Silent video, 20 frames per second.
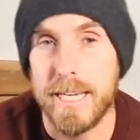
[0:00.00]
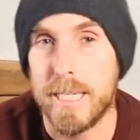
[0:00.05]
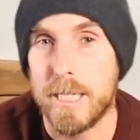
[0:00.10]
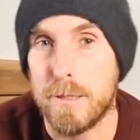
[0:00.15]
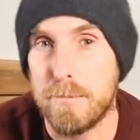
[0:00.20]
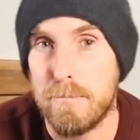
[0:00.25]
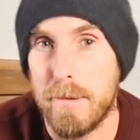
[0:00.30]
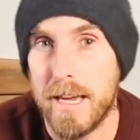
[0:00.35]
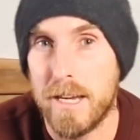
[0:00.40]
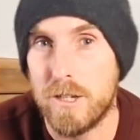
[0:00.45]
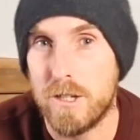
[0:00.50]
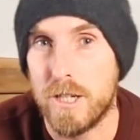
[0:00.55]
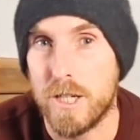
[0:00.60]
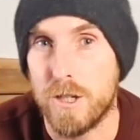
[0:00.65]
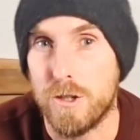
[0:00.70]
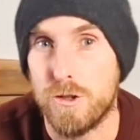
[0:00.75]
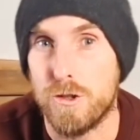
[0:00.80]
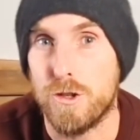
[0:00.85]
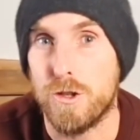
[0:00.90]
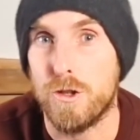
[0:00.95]

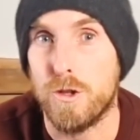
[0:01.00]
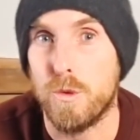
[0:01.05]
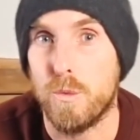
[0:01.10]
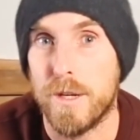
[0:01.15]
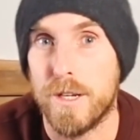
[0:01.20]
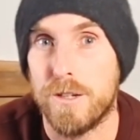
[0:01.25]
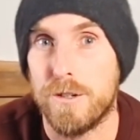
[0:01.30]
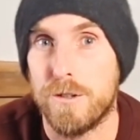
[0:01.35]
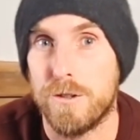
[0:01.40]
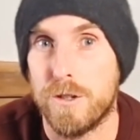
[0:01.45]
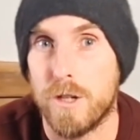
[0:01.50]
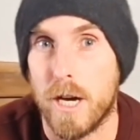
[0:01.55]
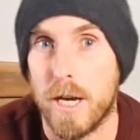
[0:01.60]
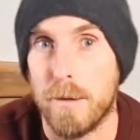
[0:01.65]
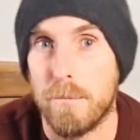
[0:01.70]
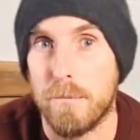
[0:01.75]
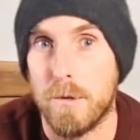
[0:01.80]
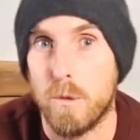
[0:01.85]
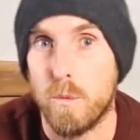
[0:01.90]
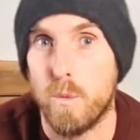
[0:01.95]
especially during the winter
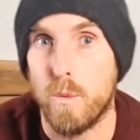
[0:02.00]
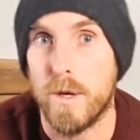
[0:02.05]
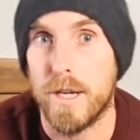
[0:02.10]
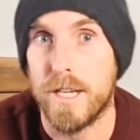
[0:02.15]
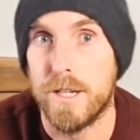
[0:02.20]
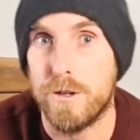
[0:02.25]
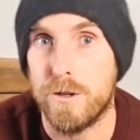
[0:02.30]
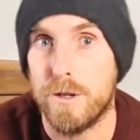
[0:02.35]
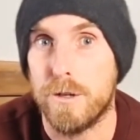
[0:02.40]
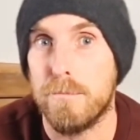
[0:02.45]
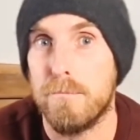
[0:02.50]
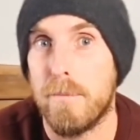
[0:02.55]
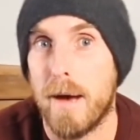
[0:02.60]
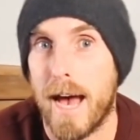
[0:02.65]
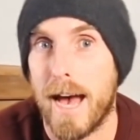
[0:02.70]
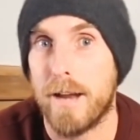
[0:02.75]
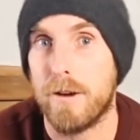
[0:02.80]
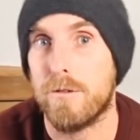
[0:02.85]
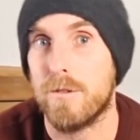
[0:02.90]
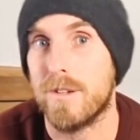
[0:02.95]
time, winter
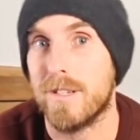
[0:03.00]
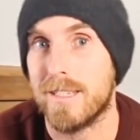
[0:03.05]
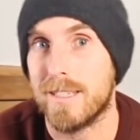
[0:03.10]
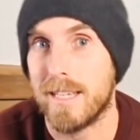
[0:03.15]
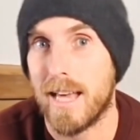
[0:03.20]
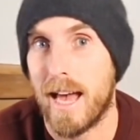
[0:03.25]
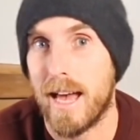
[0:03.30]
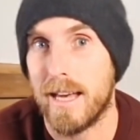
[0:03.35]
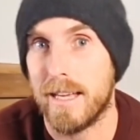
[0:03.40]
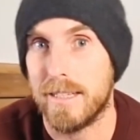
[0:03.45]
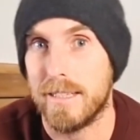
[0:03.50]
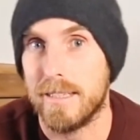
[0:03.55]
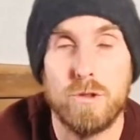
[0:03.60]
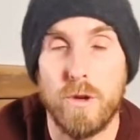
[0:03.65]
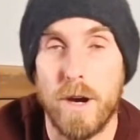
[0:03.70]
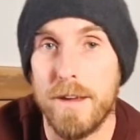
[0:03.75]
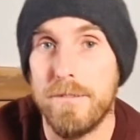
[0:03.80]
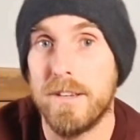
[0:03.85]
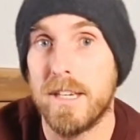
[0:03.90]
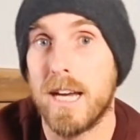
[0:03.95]
pattern SAD.
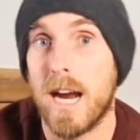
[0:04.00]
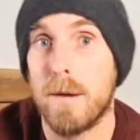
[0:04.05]
Craving